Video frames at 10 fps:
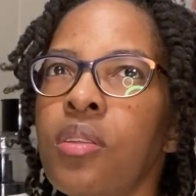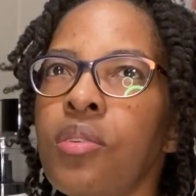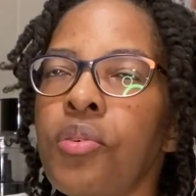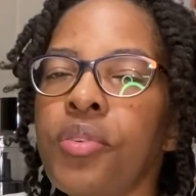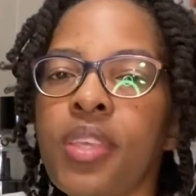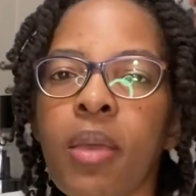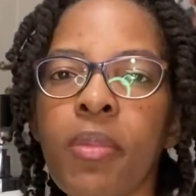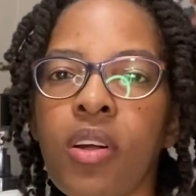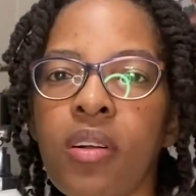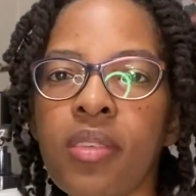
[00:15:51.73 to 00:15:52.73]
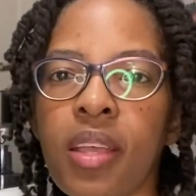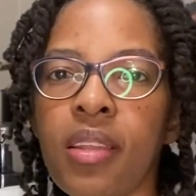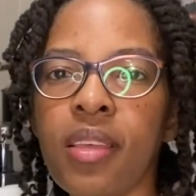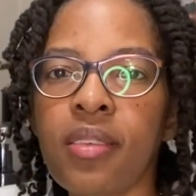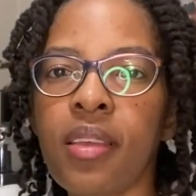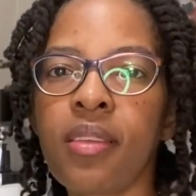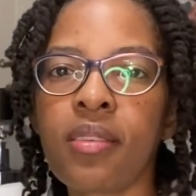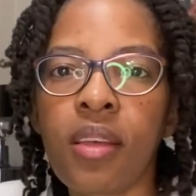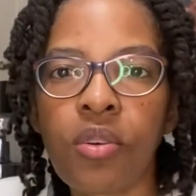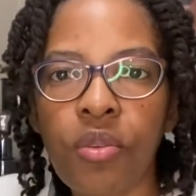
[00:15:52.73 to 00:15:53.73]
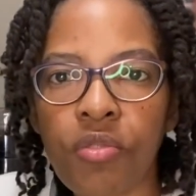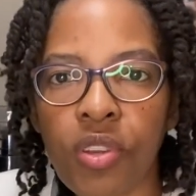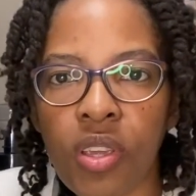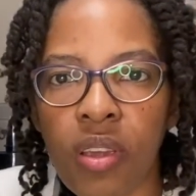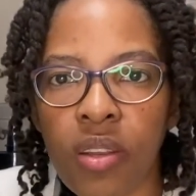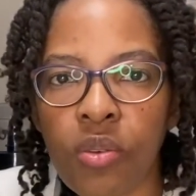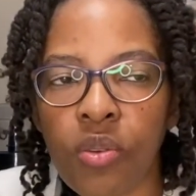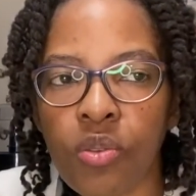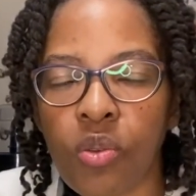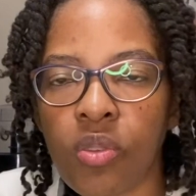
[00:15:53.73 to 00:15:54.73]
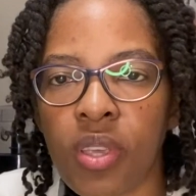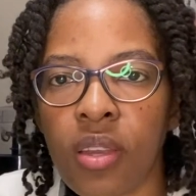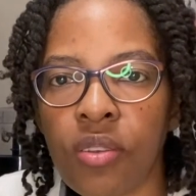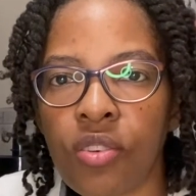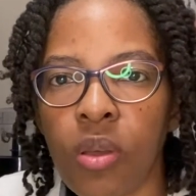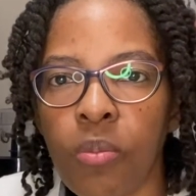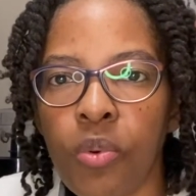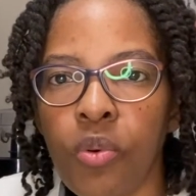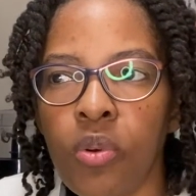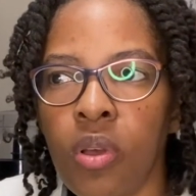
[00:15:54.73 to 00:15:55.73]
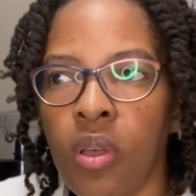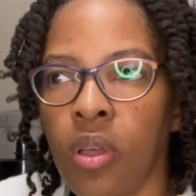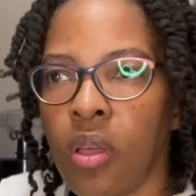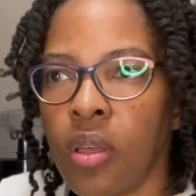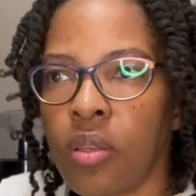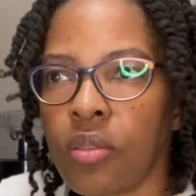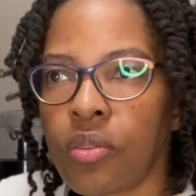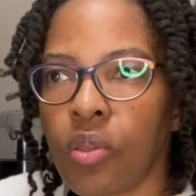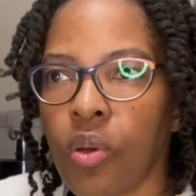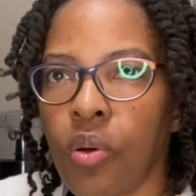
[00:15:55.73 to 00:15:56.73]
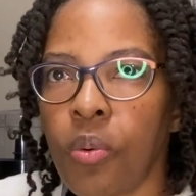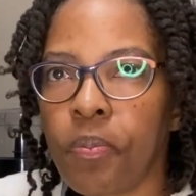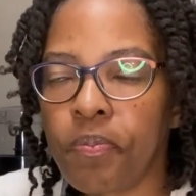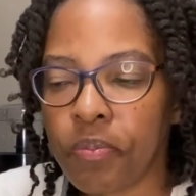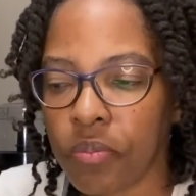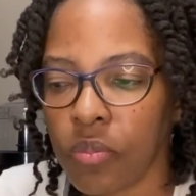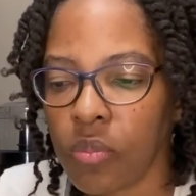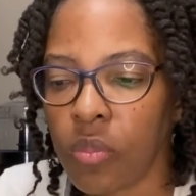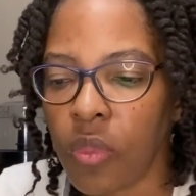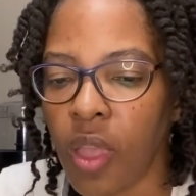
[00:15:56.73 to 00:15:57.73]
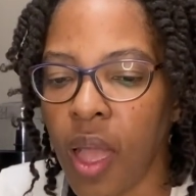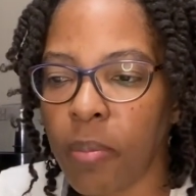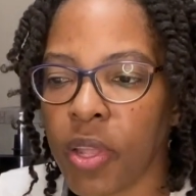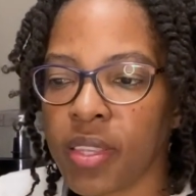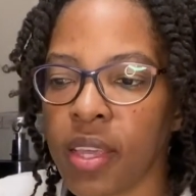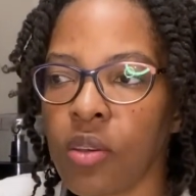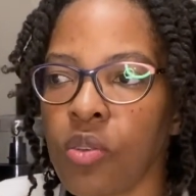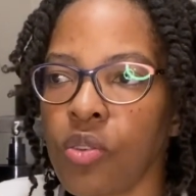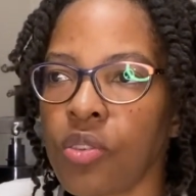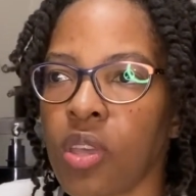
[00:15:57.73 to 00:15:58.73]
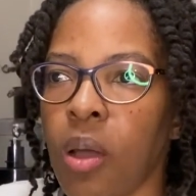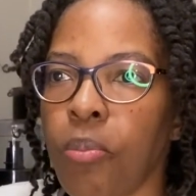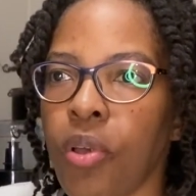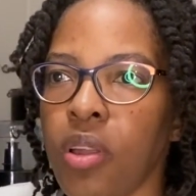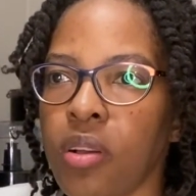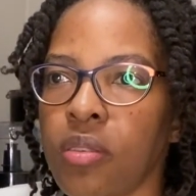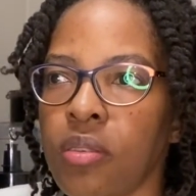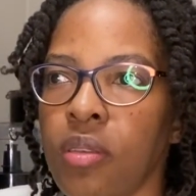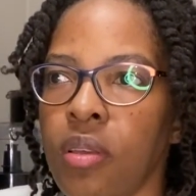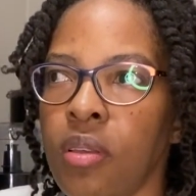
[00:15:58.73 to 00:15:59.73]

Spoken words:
those chemicals that they say is not good for the hair. I don't use those kind of shampoo. So, and plus I don't use products